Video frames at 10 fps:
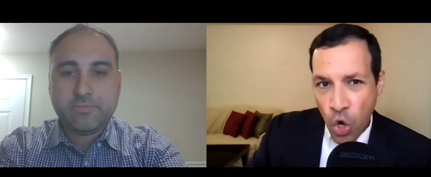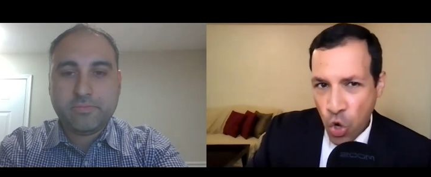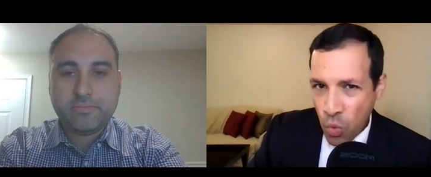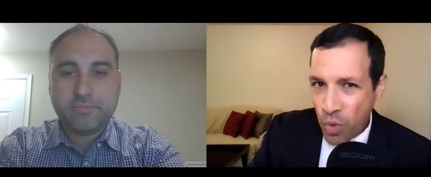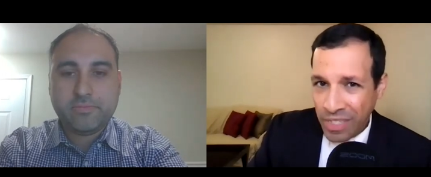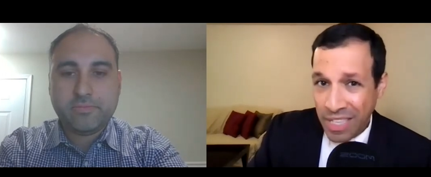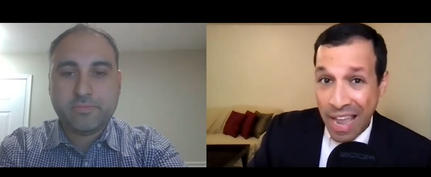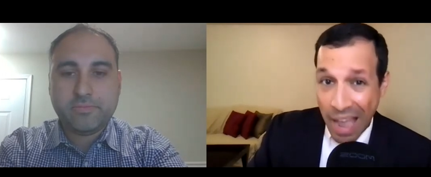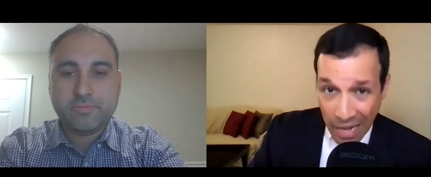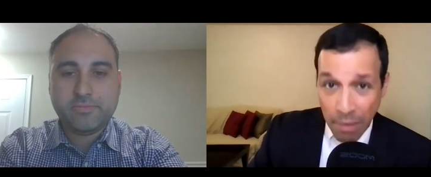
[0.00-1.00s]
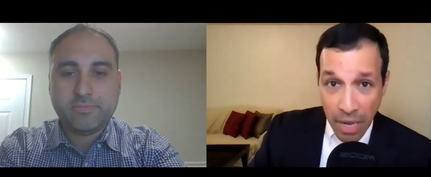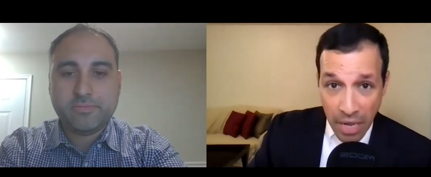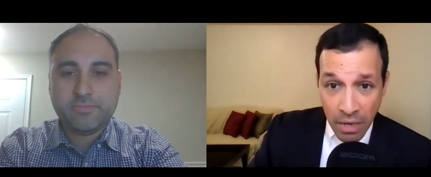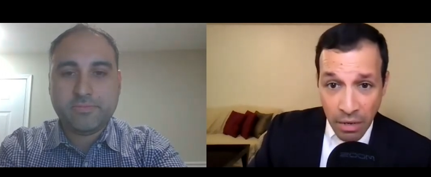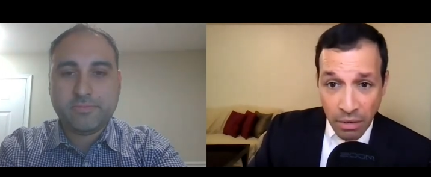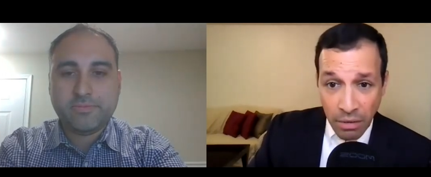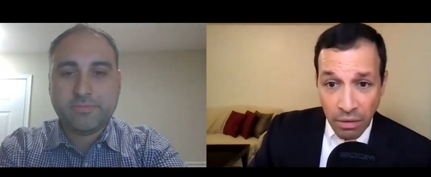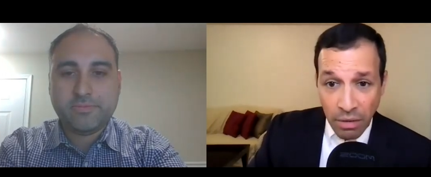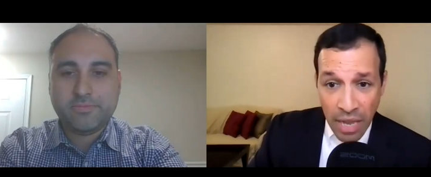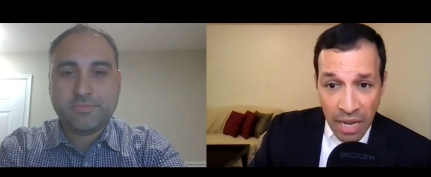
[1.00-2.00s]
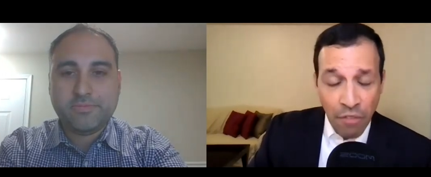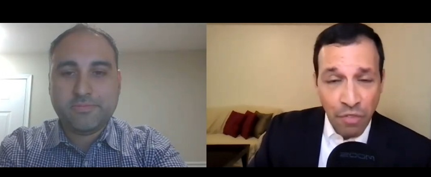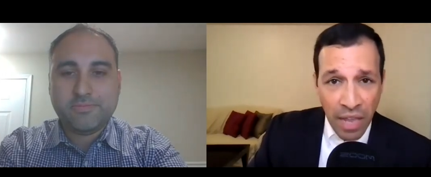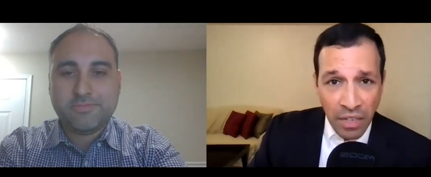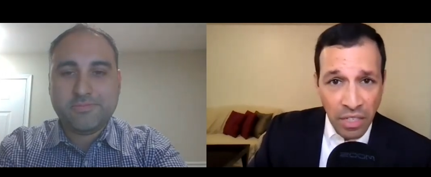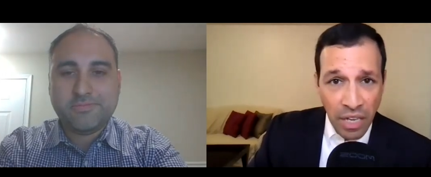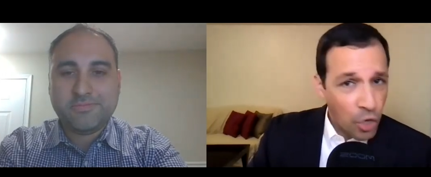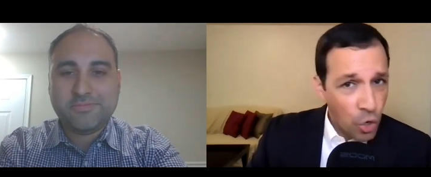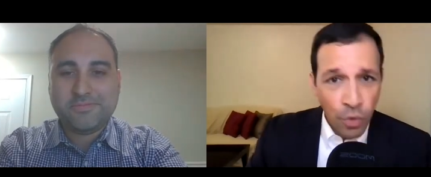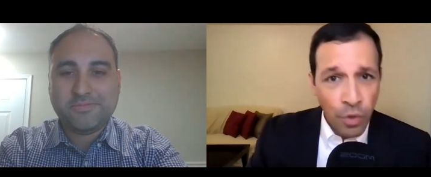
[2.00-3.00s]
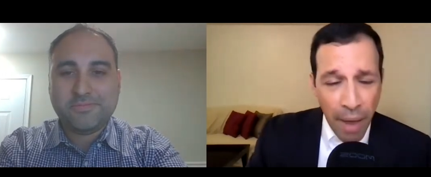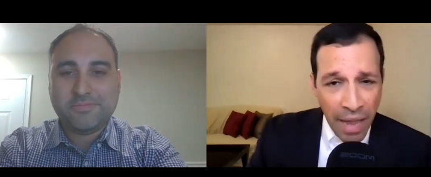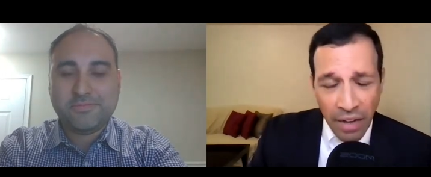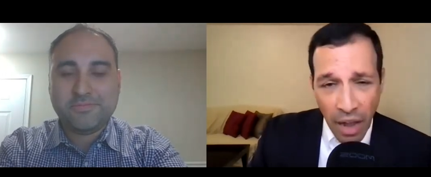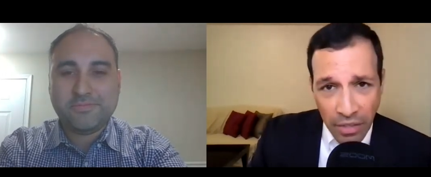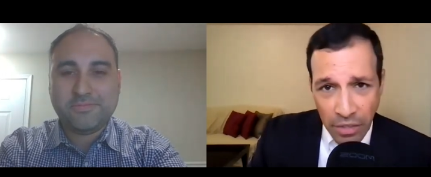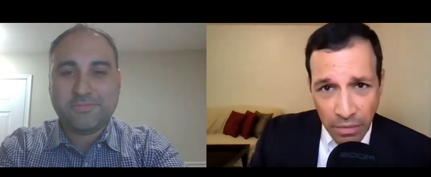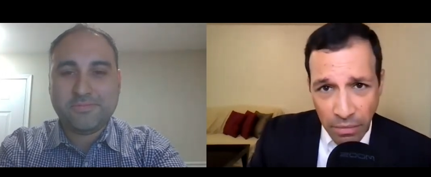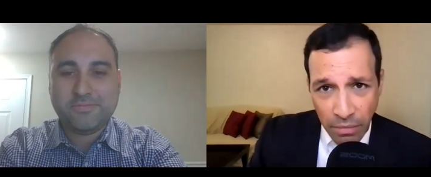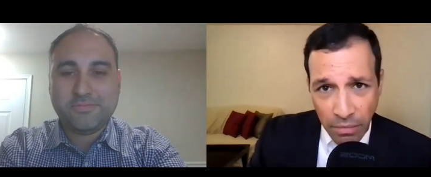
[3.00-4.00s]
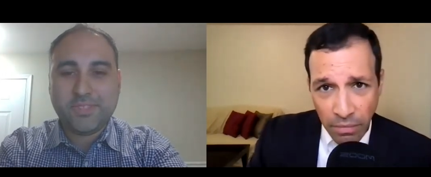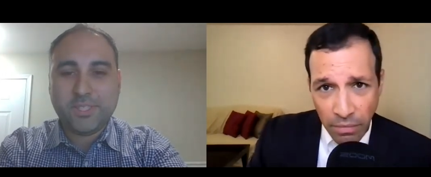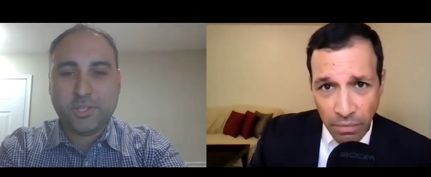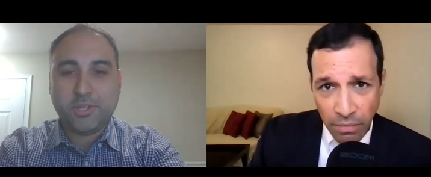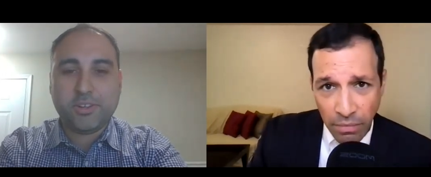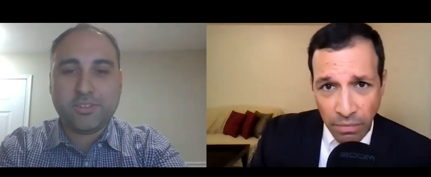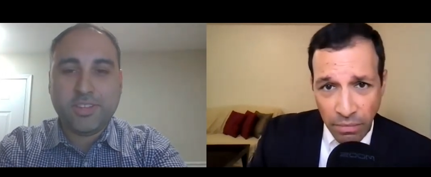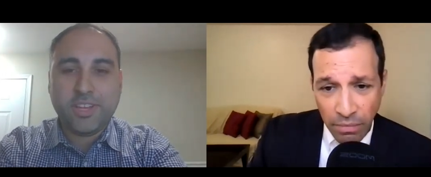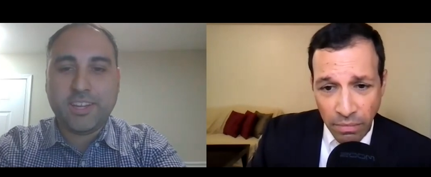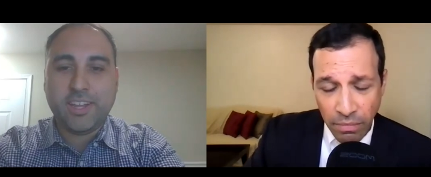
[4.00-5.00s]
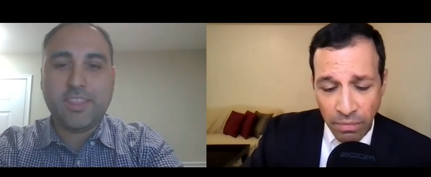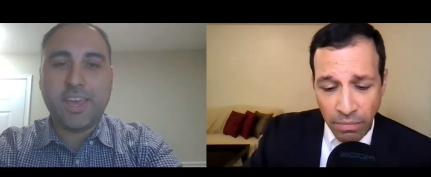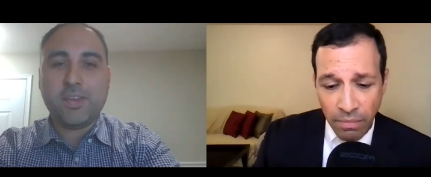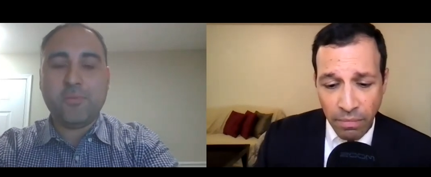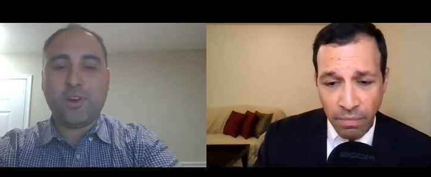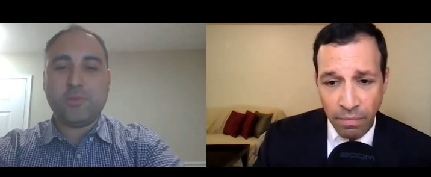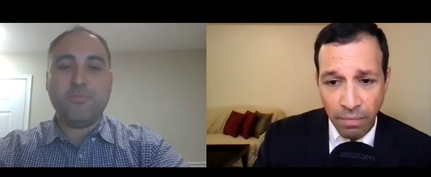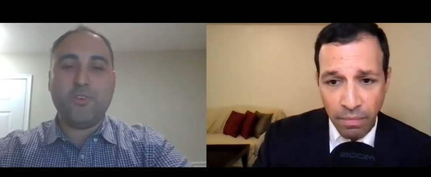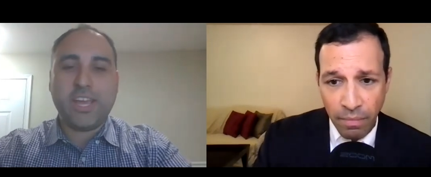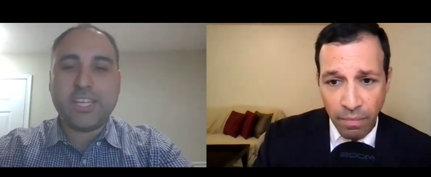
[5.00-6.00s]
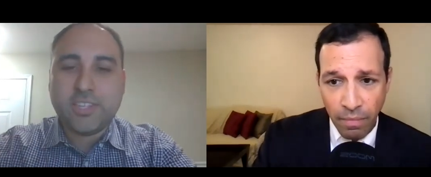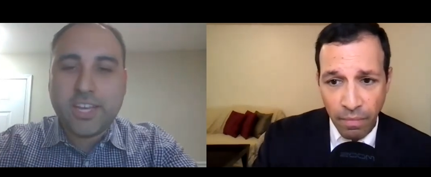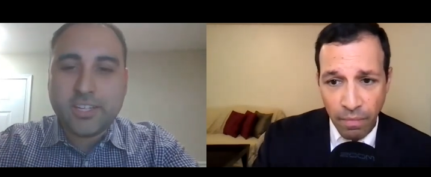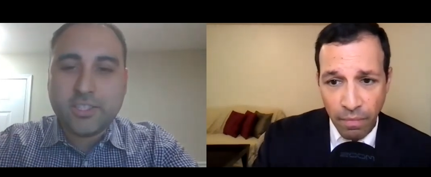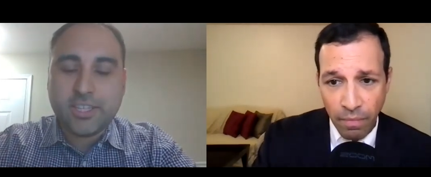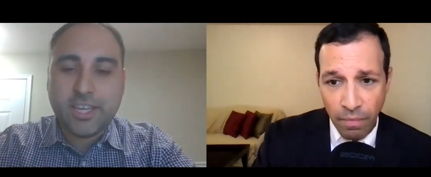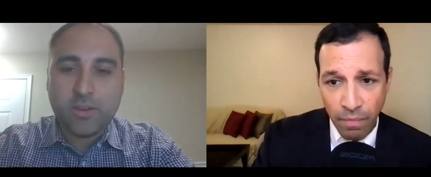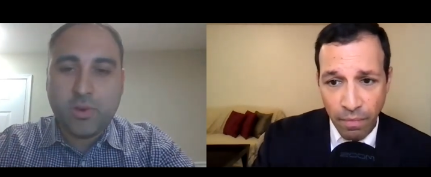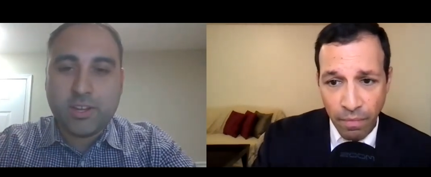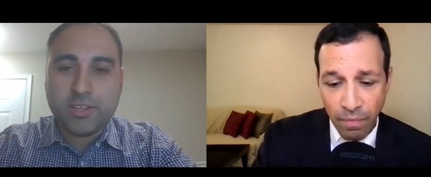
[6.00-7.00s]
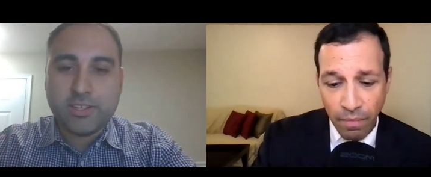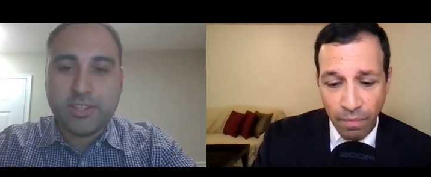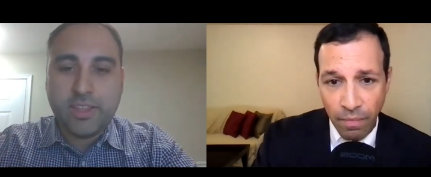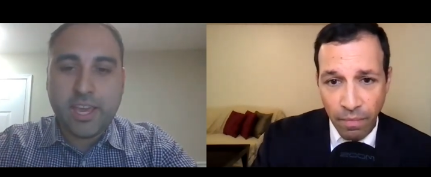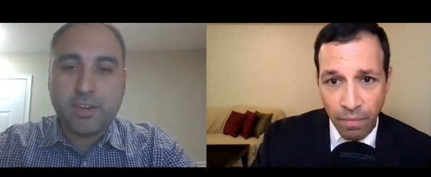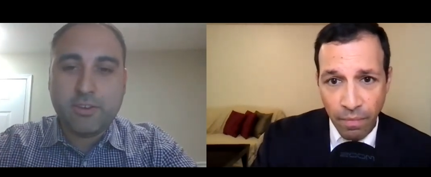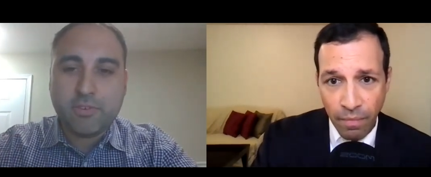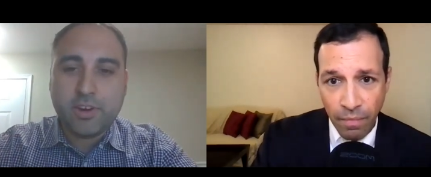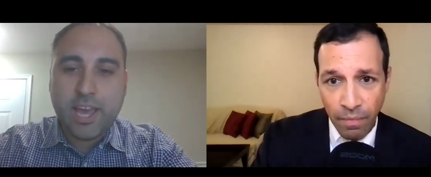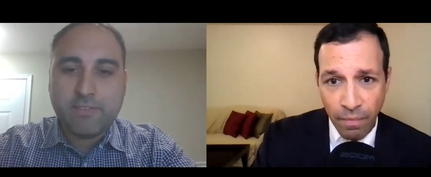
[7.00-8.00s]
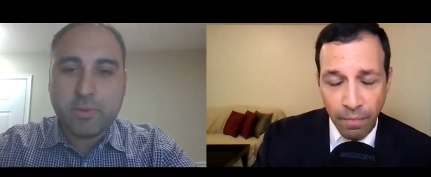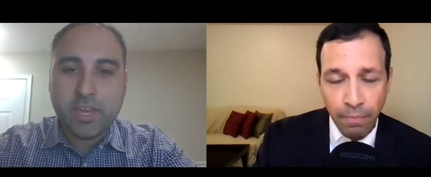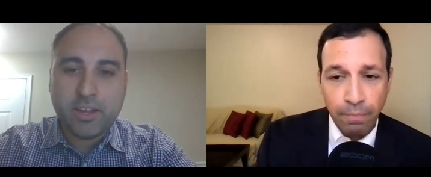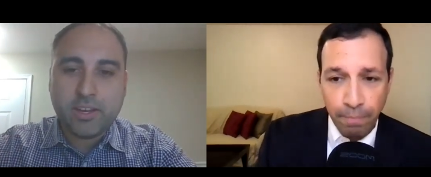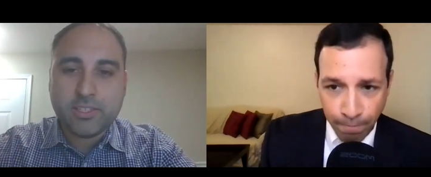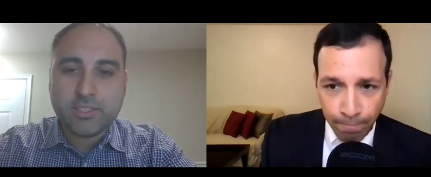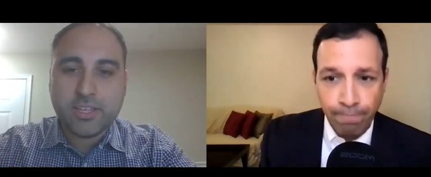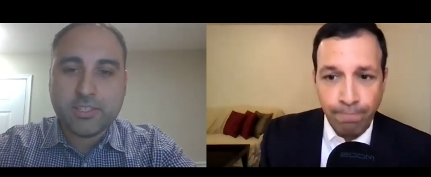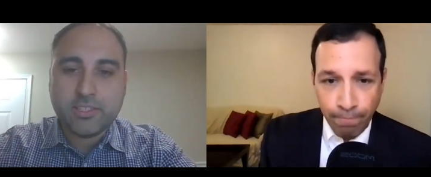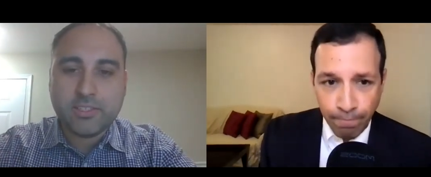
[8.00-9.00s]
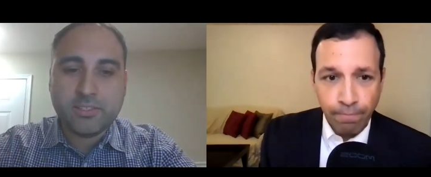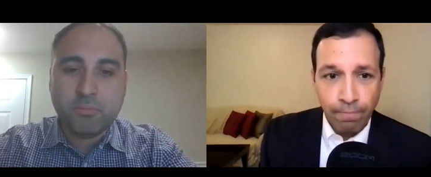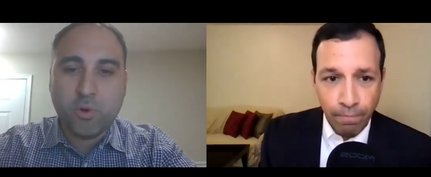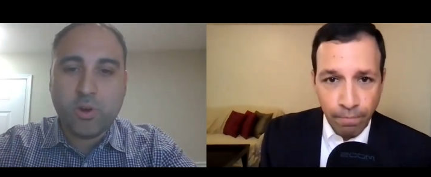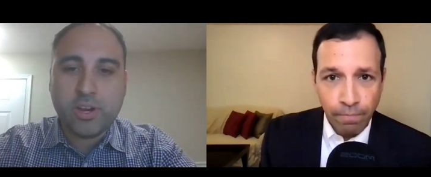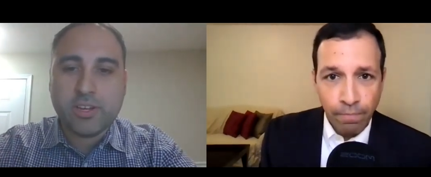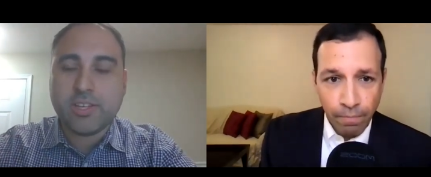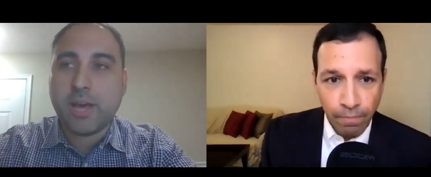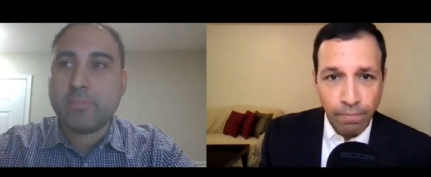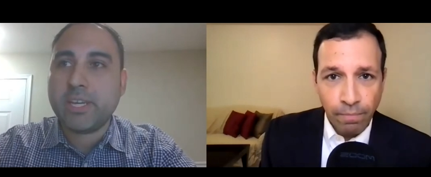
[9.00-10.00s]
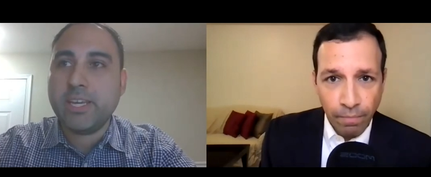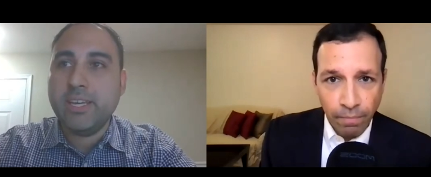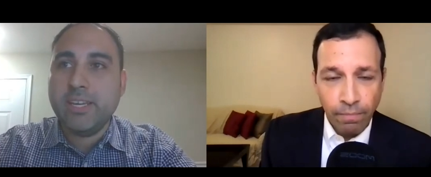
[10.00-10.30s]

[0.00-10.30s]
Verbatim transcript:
Speaker 1: who was the enemy in Afghanistan? Who were the bad guys?
Speaker 2: Sure. And, and thank you, Mark. And before I answer that, I just again want to thank you for having me on and discuss this important topic